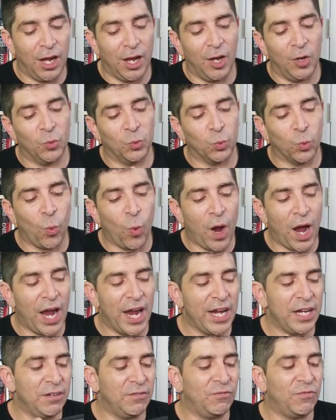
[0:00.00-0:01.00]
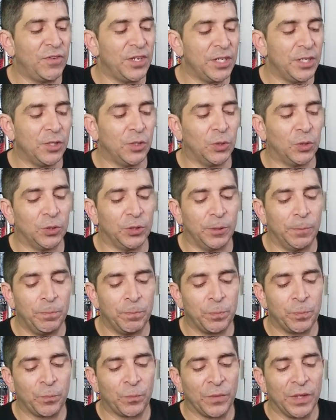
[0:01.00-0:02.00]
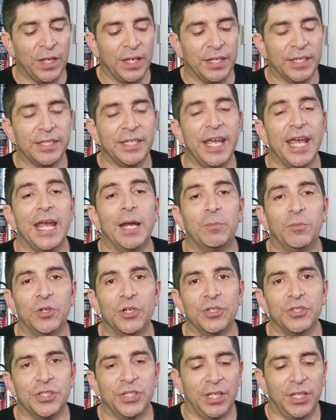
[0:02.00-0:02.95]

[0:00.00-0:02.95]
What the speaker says: wide field cameras